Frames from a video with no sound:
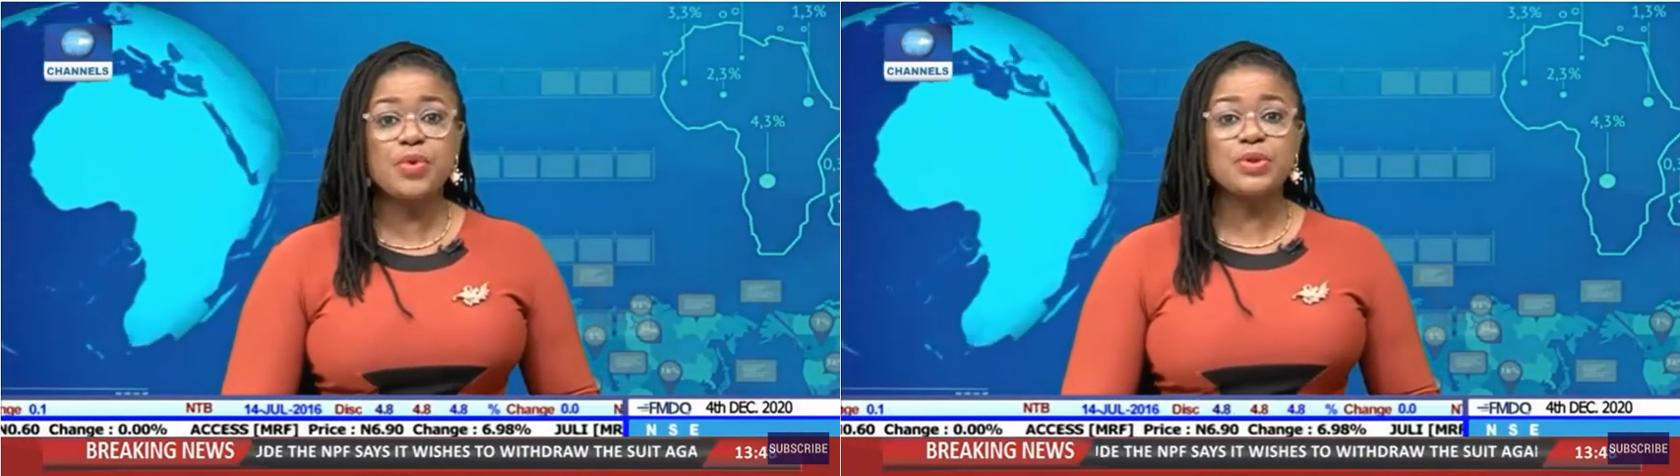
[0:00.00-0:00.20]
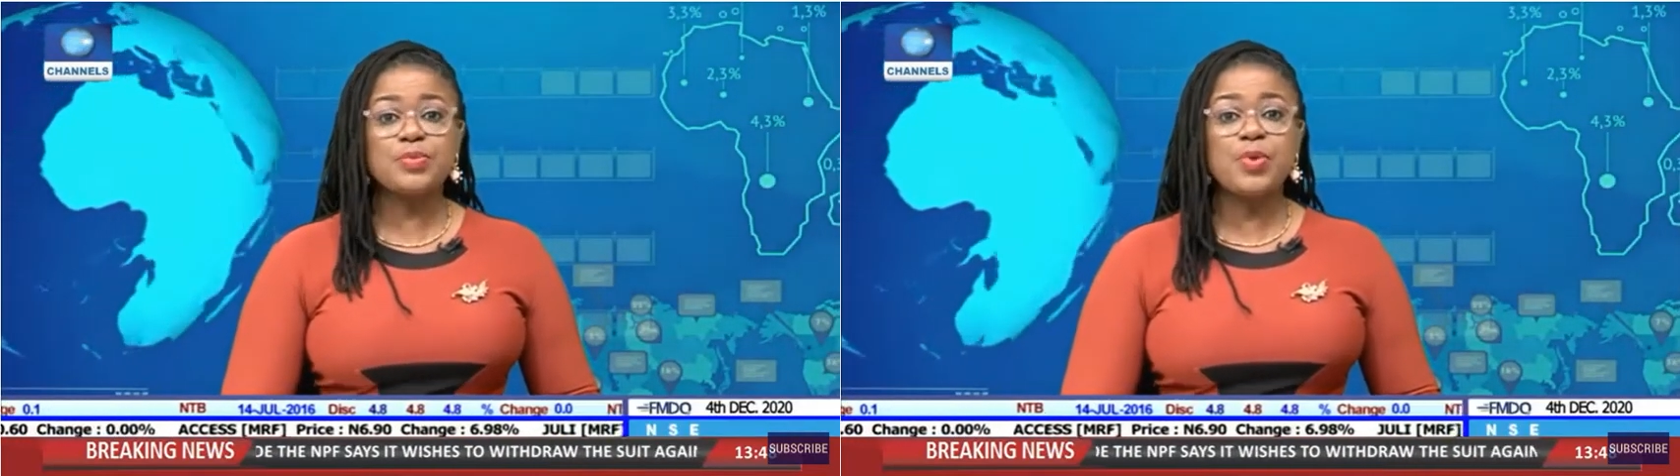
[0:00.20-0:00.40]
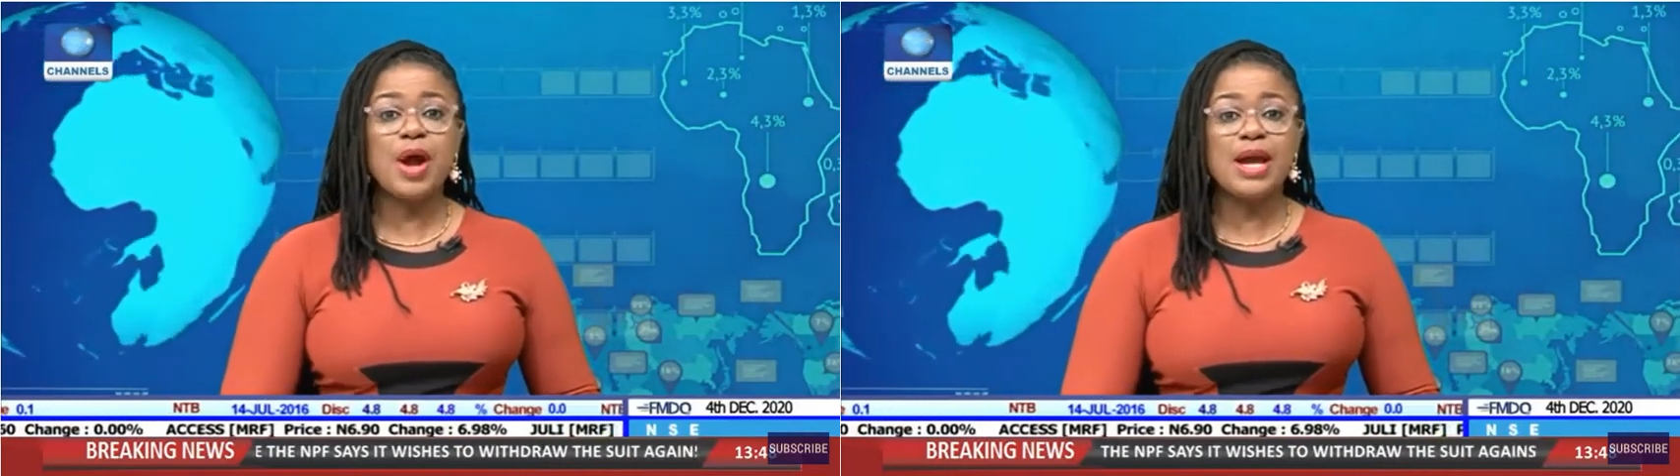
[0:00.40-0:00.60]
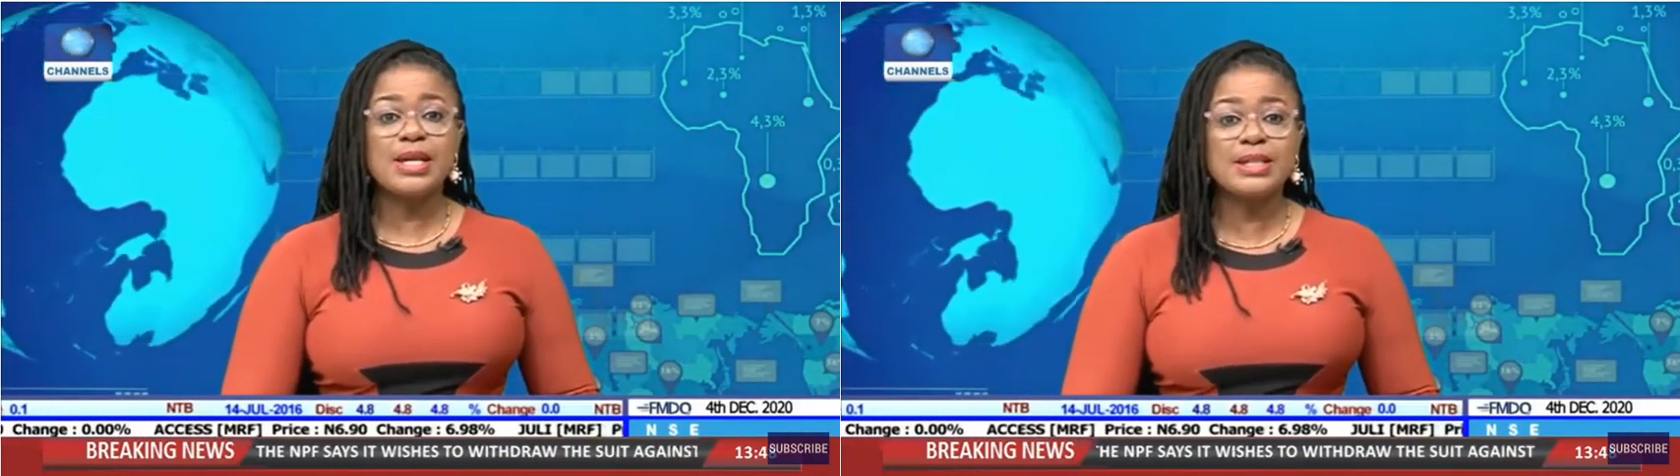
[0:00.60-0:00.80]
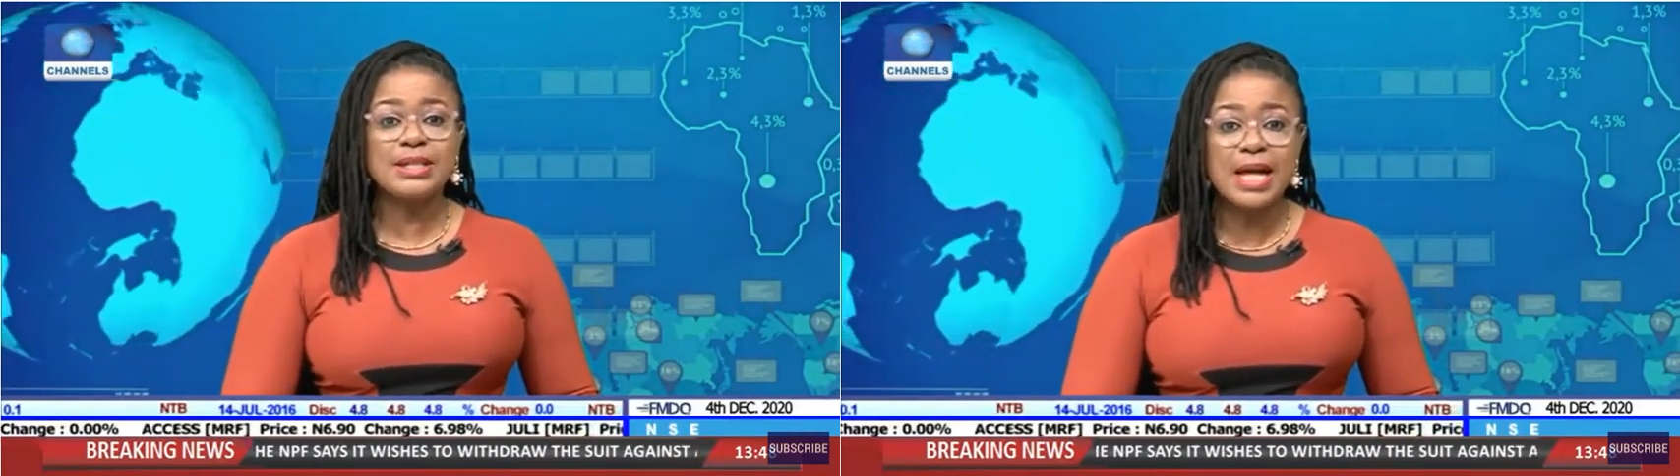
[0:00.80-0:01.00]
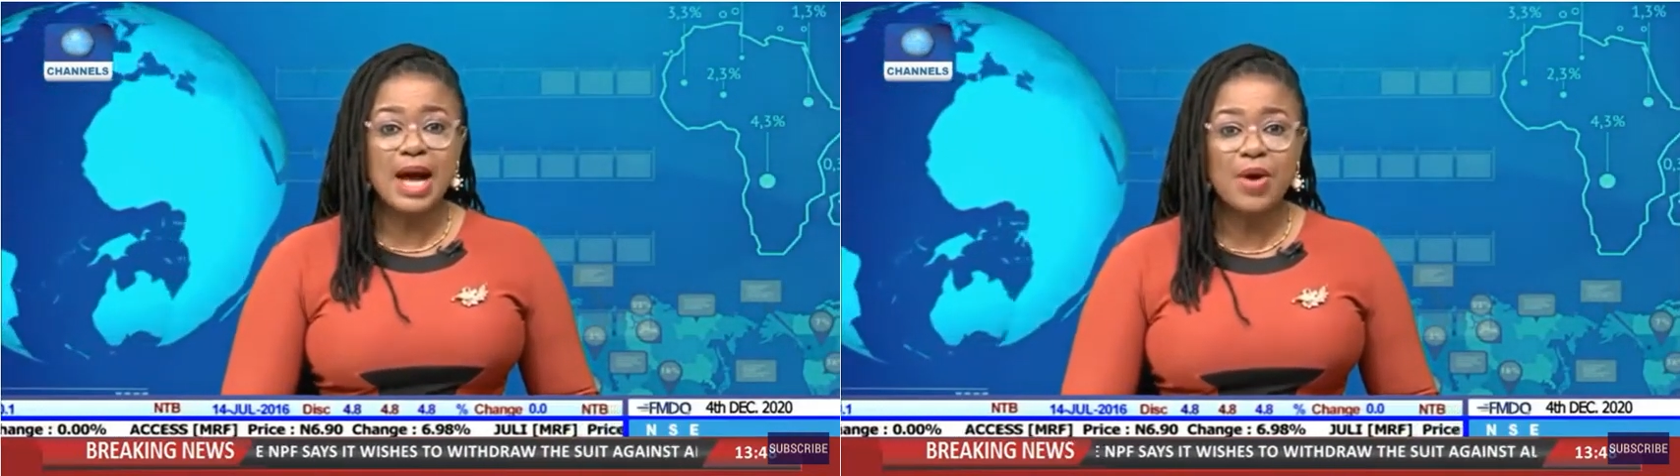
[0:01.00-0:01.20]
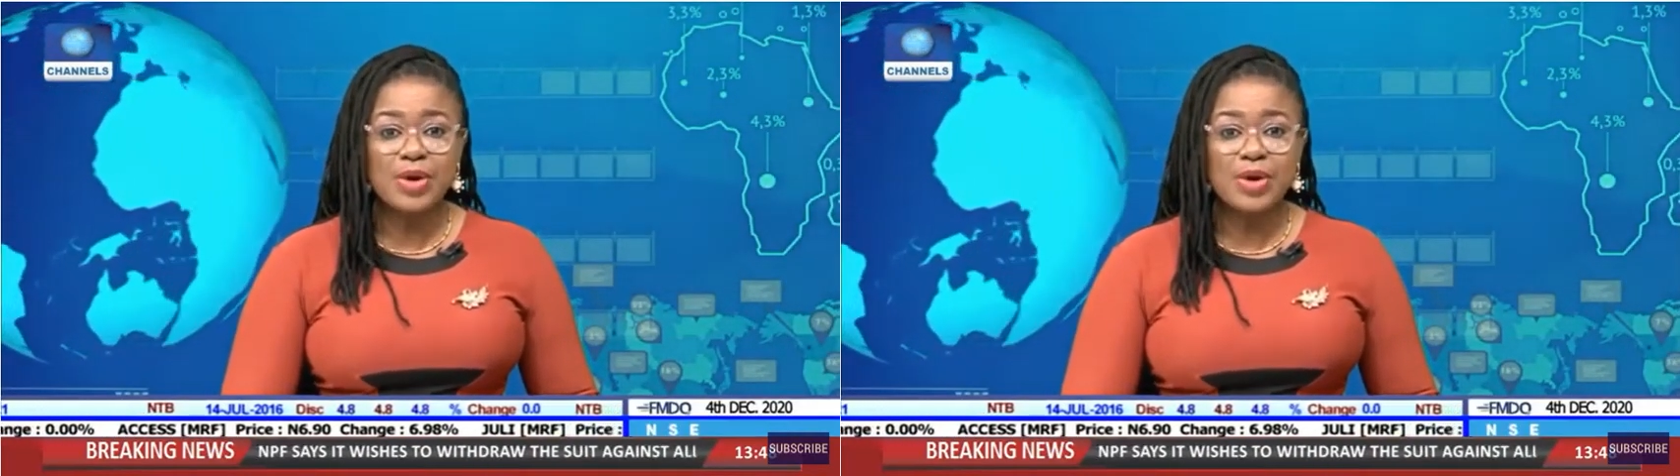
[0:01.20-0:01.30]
Heroes Prize,